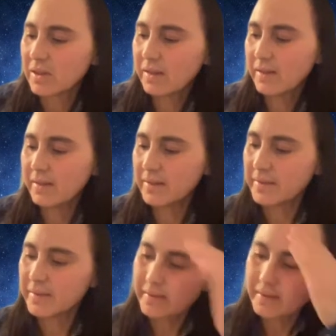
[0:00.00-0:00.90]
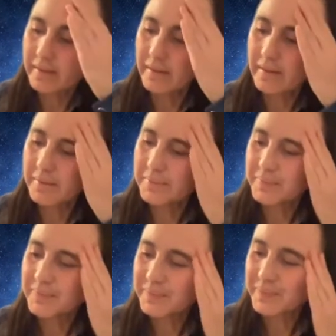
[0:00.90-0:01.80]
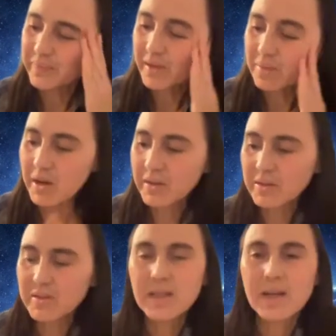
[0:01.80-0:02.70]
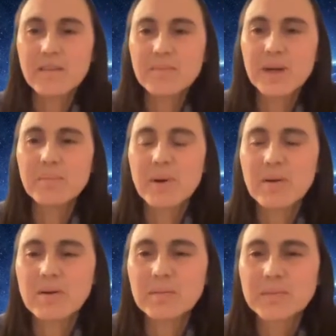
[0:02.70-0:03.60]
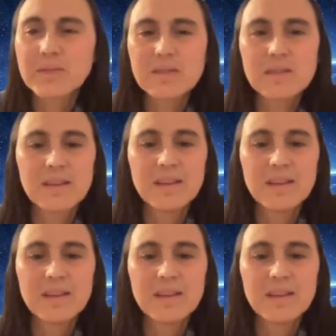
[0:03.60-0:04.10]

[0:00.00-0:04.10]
And I'm honored to have my poems